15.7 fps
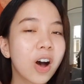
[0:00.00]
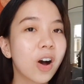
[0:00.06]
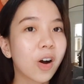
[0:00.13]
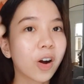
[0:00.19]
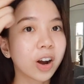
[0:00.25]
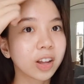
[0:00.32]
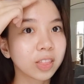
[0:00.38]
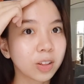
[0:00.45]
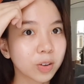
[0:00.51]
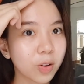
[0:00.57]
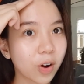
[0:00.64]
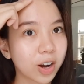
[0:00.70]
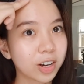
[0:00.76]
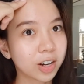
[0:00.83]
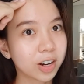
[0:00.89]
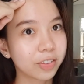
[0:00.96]
or at the
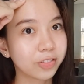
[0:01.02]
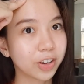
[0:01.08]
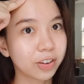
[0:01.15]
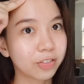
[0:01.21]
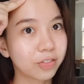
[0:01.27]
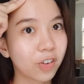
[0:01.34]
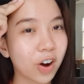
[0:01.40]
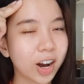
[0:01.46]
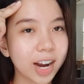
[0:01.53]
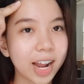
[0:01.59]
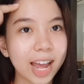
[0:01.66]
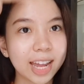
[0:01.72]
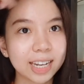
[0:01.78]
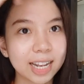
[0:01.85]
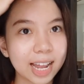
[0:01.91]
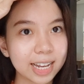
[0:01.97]
corner of your
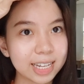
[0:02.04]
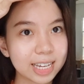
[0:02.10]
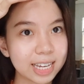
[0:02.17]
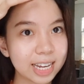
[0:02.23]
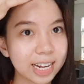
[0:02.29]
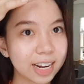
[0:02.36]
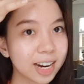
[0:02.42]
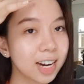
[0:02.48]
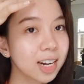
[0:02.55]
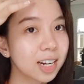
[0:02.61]
forehead, like here,